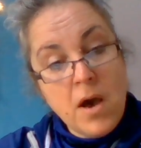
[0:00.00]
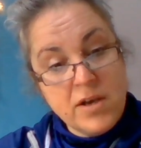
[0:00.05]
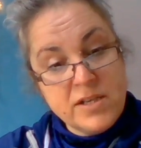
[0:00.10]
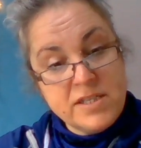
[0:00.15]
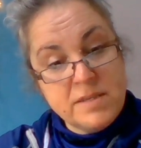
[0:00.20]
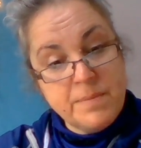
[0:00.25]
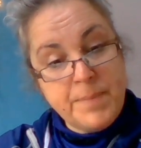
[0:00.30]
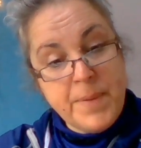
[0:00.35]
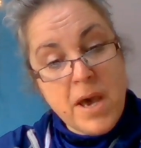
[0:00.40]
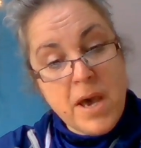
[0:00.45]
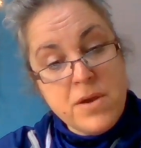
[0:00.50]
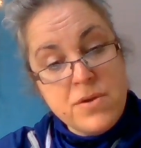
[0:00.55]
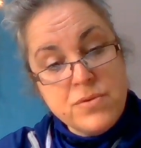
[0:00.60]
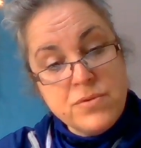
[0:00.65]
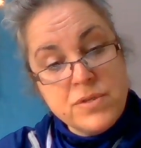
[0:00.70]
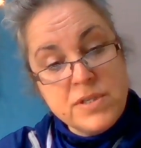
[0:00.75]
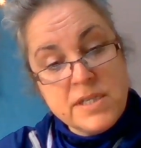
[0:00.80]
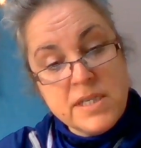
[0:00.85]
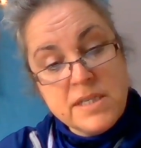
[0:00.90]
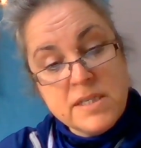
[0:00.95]
I
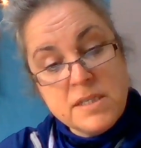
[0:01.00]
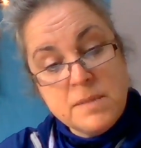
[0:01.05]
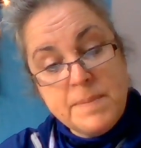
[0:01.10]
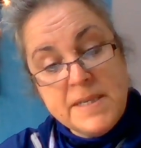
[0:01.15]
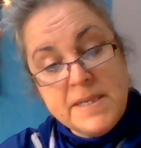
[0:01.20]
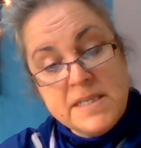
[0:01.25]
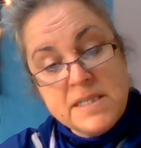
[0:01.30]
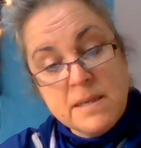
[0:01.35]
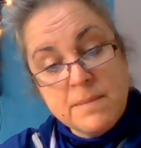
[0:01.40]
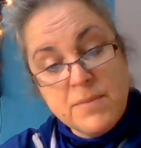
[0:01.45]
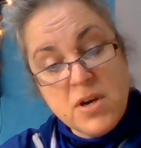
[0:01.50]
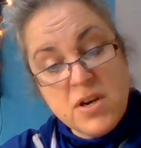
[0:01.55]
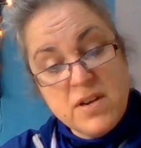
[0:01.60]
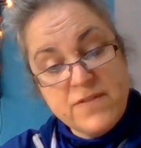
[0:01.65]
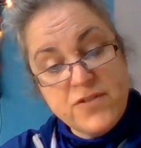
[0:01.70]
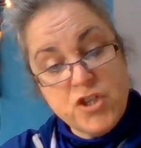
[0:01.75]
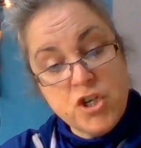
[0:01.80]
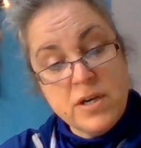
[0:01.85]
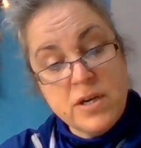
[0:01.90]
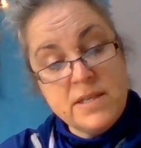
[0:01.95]
supposed it to be some kind
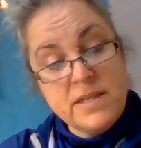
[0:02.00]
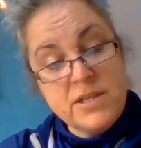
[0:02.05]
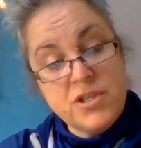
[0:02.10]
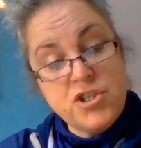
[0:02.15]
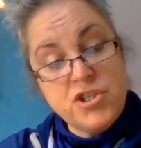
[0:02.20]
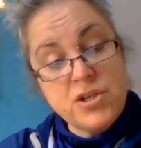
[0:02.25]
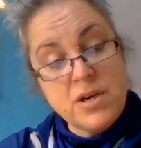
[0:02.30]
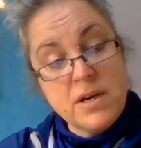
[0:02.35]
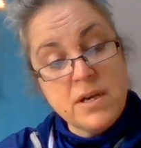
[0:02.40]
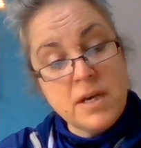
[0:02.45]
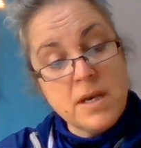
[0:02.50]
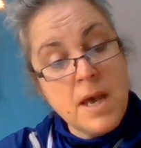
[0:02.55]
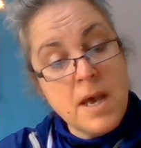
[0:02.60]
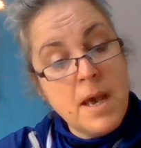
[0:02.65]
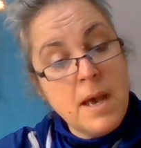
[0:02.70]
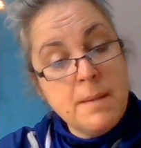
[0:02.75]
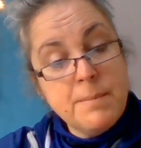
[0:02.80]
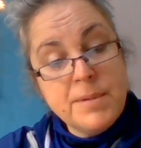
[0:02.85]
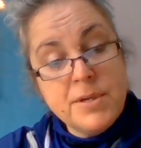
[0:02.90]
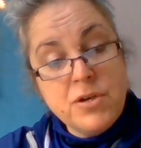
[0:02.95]
of Chinese junk,
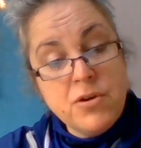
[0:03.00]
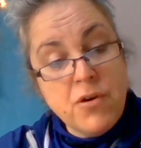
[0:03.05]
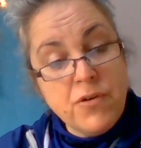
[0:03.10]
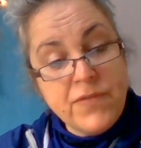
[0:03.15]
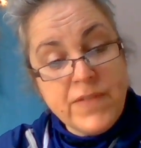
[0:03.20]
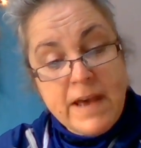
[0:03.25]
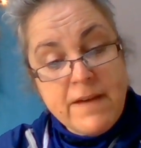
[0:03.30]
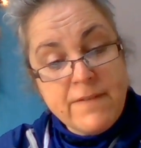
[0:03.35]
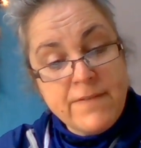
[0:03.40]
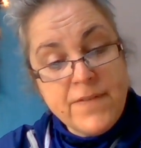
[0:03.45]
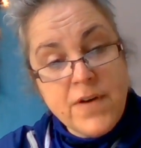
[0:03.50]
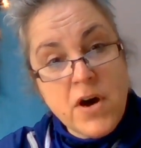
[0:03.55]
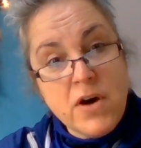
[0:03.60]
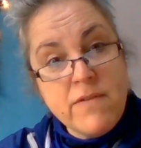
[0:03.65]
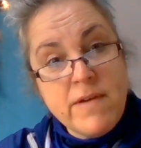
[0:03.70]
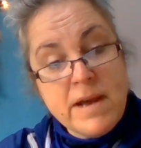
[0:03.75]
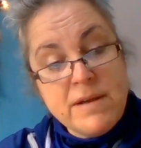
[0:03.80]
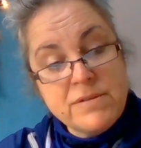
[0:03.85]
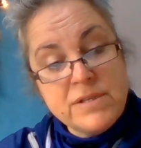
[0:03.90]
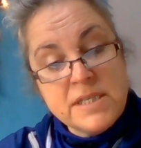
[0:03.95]
but not that
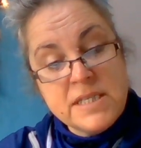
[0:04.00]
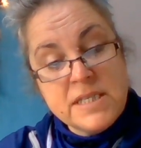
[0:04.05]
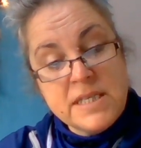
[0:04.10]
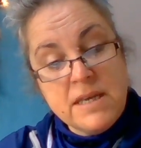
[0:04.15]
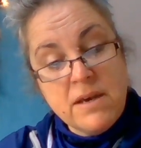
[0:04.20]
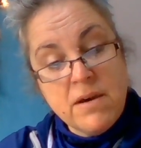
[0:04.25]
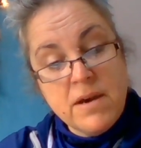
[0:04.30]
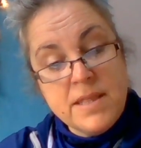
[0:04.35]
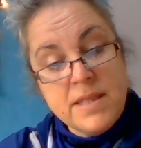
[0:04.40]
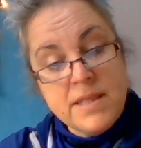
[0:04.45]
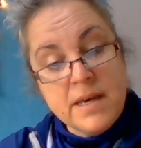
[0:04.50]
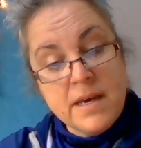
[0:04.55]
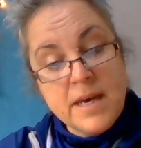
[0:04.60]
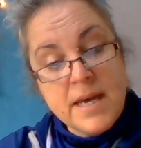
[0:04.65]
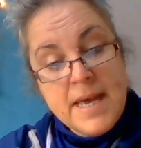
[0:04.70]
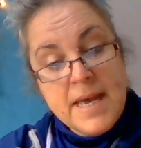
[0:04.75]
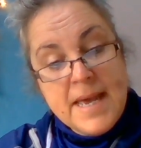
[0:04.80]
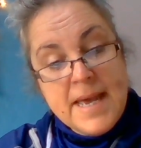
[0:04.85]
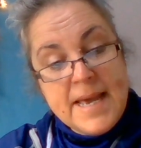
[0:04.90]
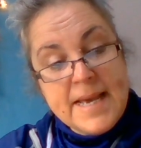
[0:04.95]
far out to sea either.